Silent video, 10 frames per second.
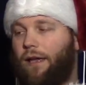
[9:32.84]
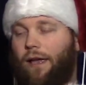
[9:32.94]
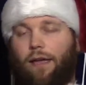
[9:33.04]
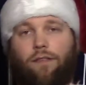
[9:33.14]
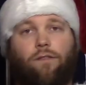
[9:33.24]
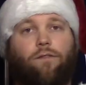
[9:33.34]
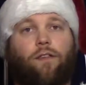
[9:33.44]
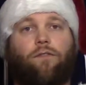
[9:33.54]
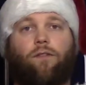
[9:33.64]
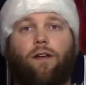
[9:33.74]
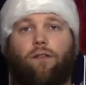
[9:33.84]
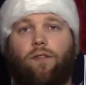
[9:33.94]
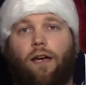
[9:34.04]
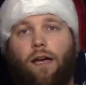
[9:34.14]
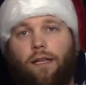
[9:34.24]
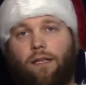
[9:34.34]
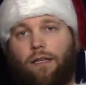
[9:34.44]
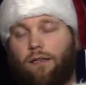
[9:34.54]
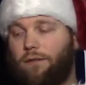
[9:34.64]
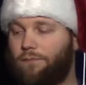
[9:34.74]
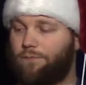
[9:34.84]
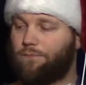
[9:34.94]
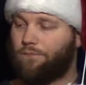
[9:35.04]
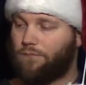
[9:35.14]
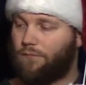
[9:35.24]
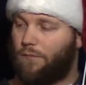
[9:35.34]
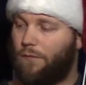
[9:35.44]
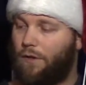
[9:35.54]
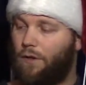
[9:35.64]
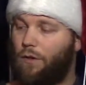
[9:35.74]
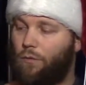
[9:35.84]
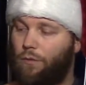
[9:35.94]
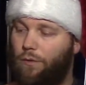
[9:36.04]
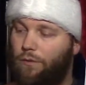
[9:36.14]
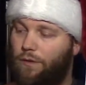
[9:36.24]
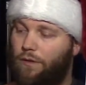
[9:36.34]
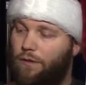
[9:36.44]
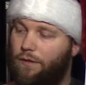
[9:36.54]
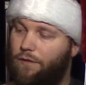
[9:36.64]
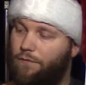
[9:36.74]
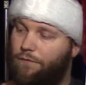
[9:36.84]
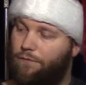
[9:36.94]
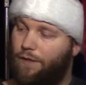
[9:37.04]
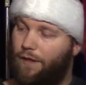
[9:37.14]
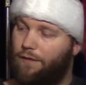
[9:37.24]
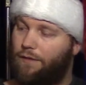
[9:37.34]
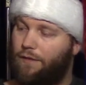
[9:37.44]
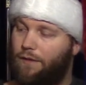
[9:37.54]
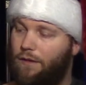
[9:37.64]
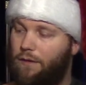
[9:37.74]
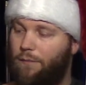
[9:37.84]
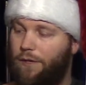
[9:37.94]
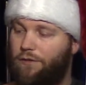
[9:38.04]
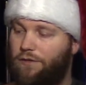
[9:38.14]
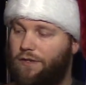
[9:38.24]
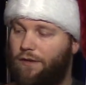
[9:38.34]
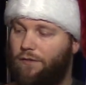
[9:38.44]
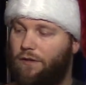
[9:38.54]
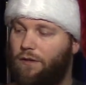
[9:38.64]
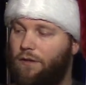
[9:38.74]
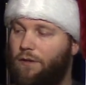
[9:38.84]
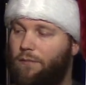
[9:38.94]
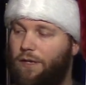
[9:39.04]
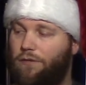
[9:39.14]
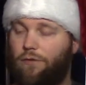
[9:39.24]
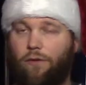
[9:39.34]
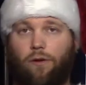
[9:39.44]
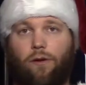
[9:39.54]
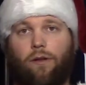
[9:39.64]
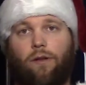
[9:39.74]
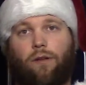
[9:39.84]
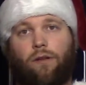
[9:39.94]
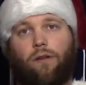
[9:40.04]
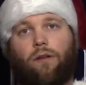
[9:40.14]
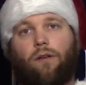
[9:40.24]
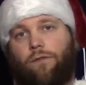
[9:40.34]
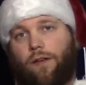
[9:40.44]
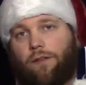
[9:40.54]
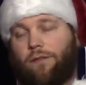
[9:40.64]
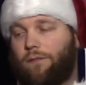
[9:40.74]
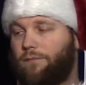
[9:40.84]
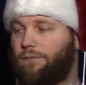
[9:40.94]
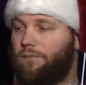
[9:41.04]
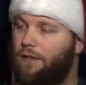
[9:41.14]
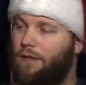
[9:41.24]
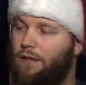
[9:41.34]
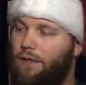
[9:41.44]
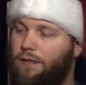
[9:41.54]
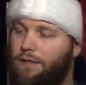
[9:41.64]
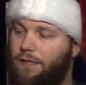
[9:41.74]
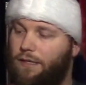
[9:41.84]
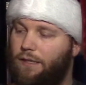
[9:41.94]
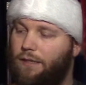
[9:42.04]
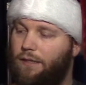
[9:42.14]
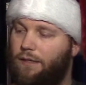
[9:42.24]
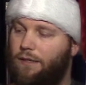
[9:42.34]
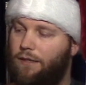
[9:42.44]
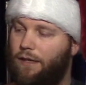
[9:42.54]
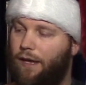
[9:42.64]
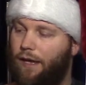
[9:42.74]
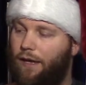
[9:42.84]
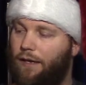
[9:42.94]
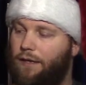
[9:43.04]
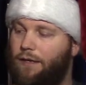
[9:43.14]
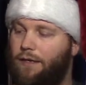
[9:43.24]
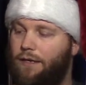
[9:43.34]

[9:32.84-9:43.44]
and the 5th fret of the high E. Root, 5th, major 7, major 3rd, 5th. D, A,